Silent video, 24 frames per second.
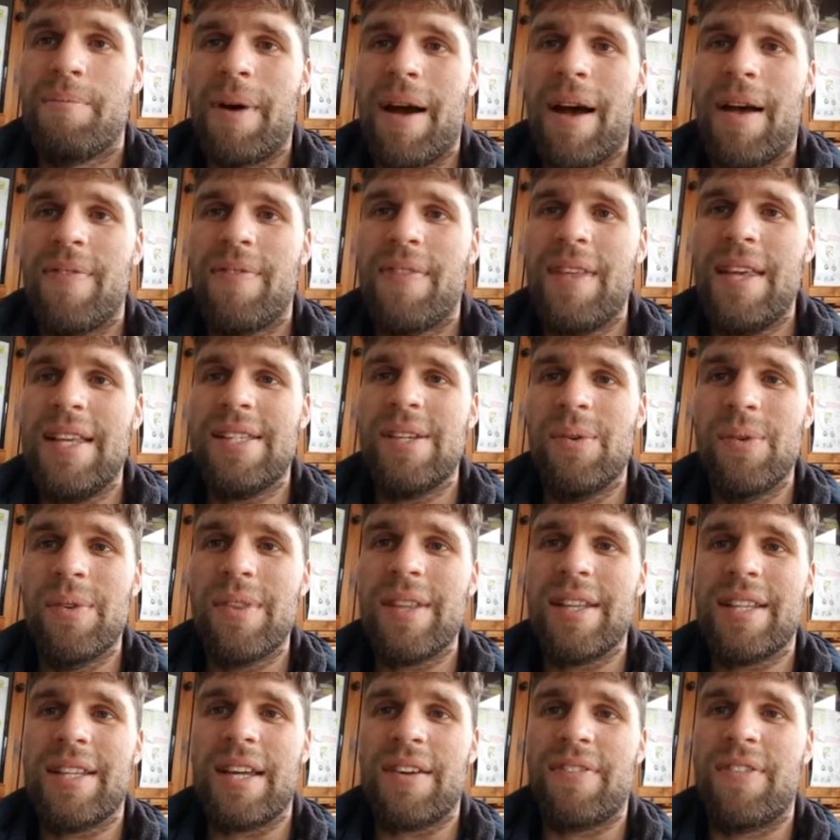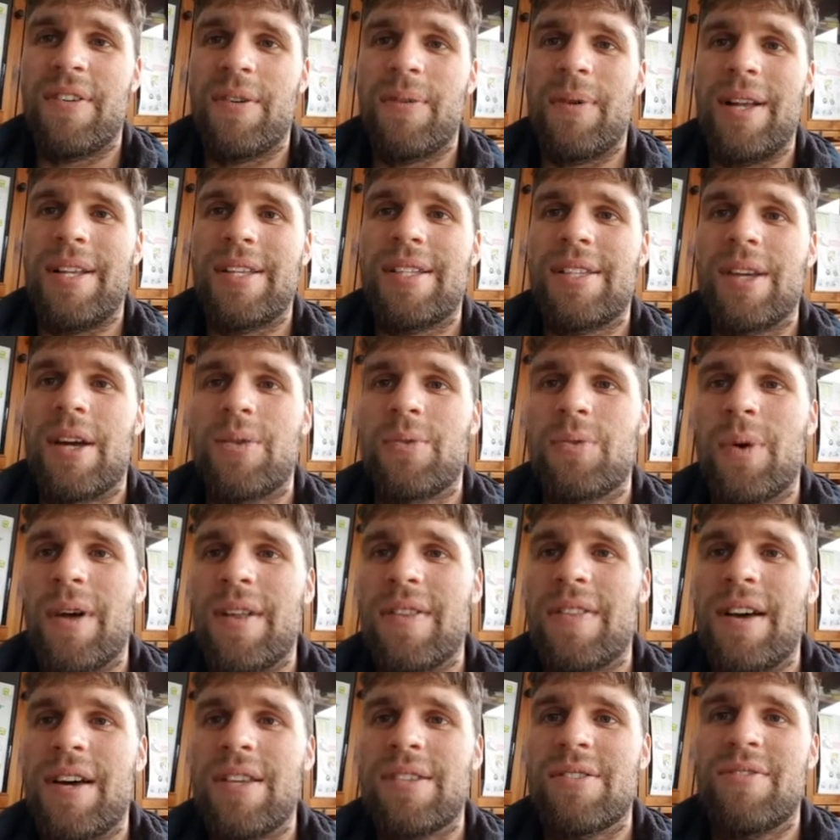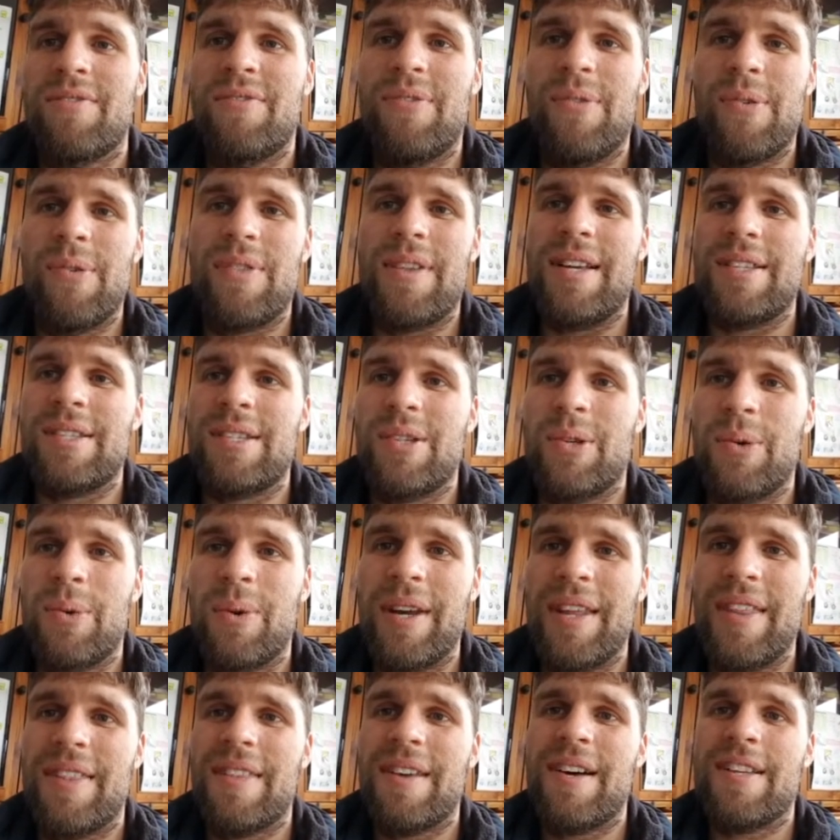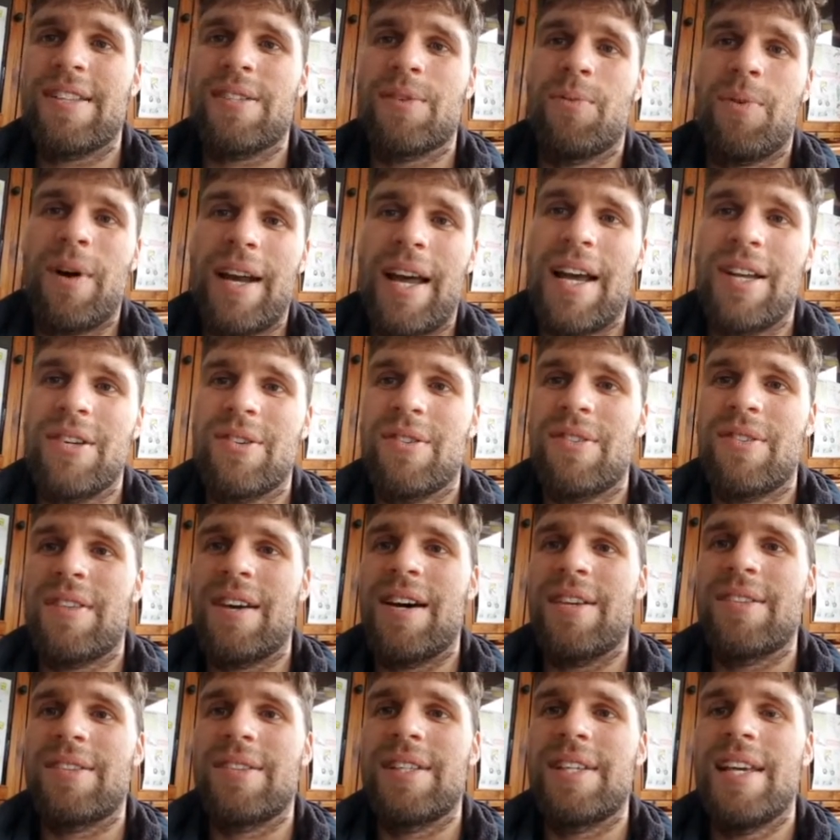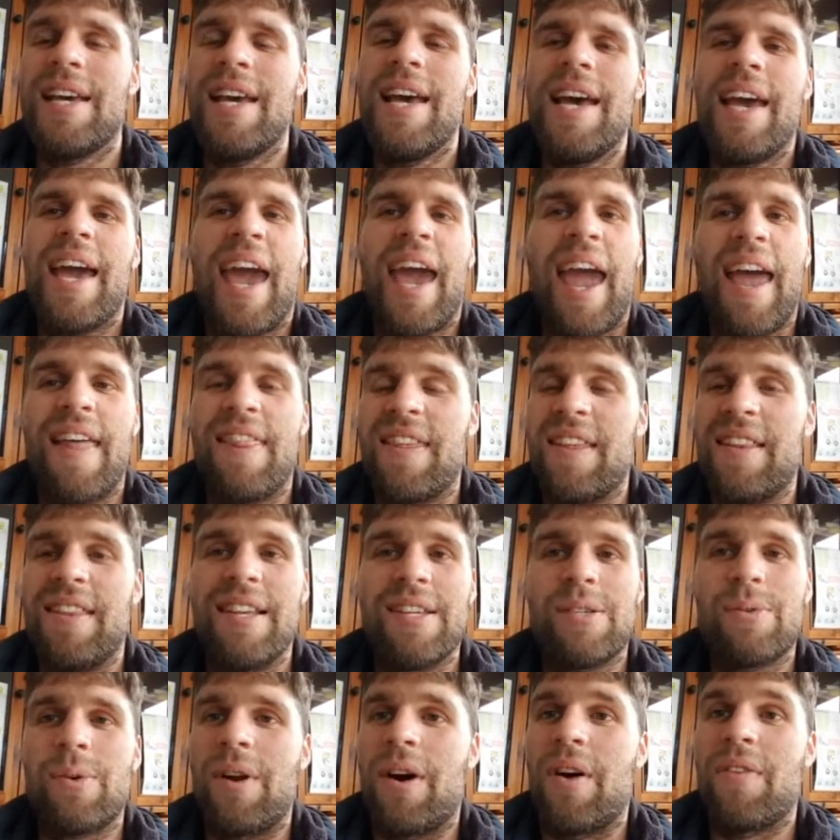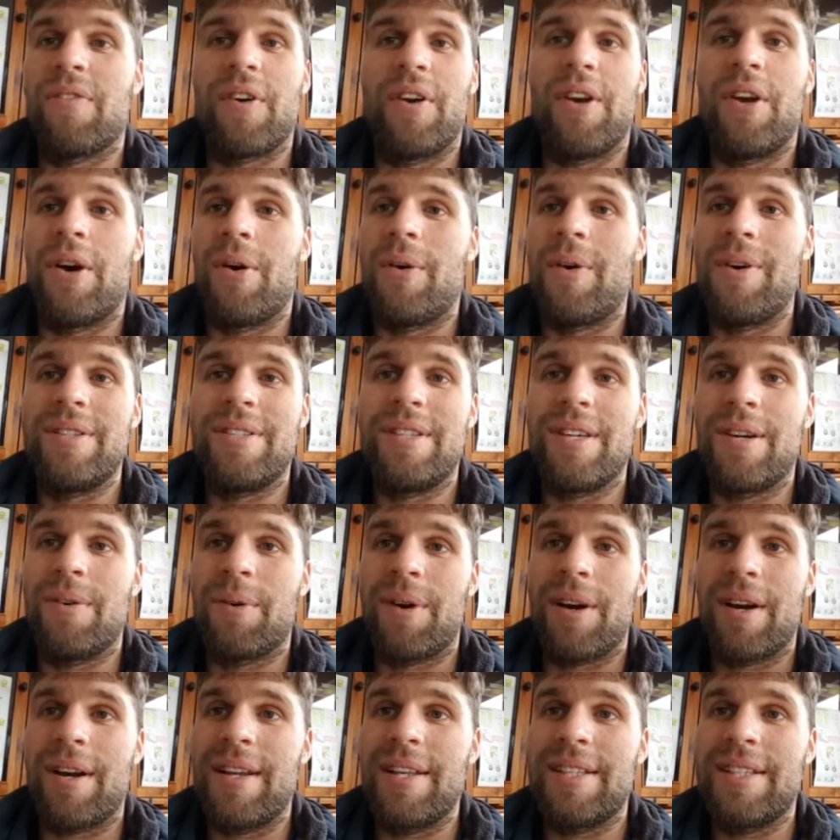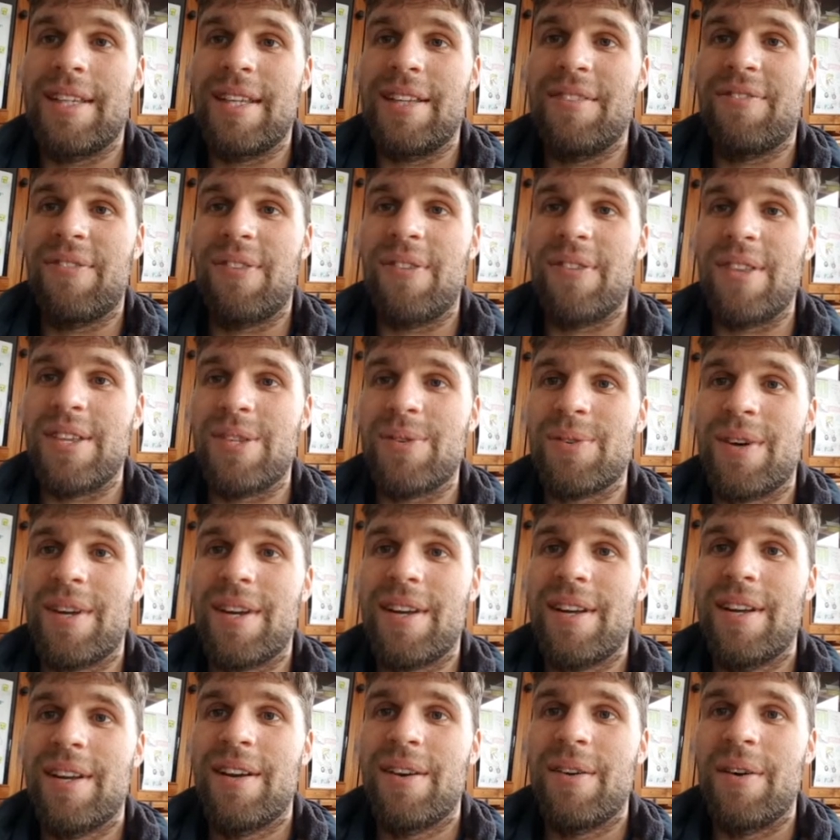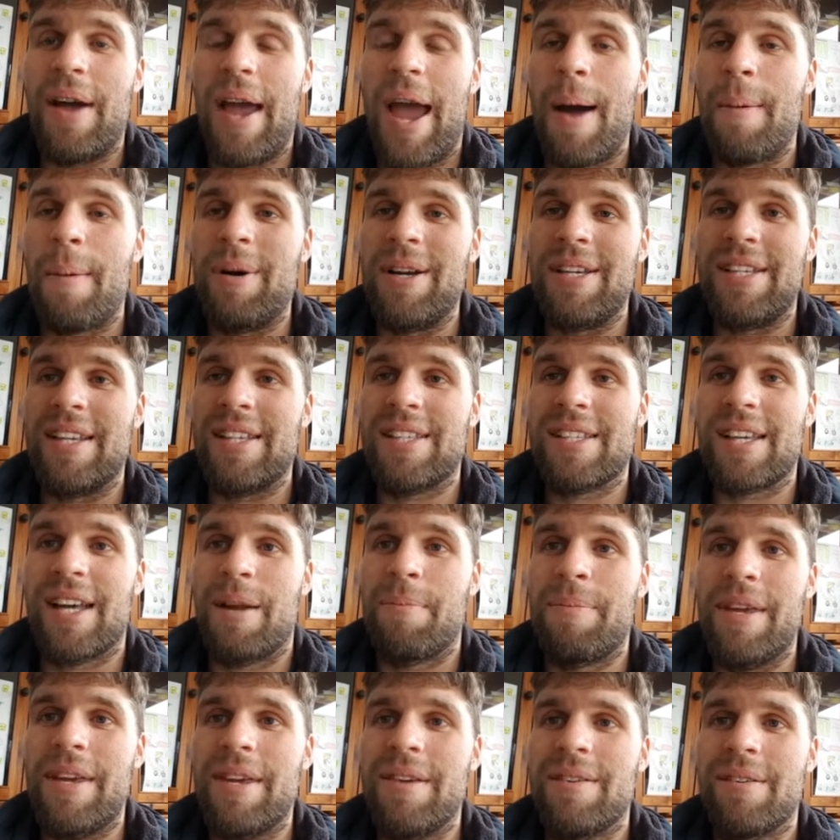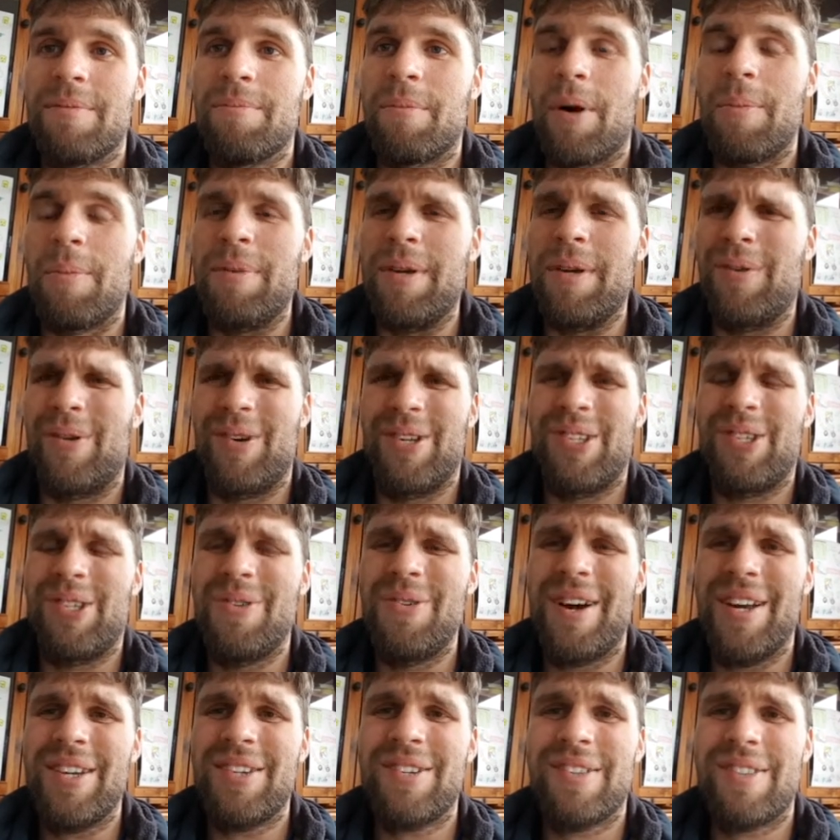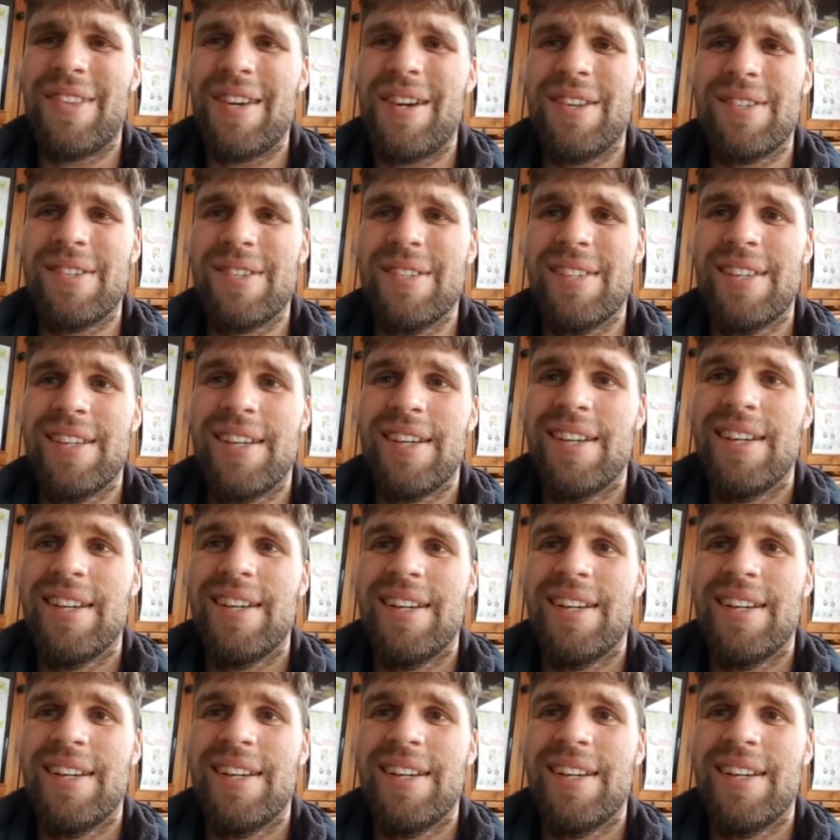But these are all the different ones, so 1,000, 4,000, 20,000, 100,000, and then this one, I've got no idea what I need to get for this one, or how much that's going to be, it might be, what, 200,000?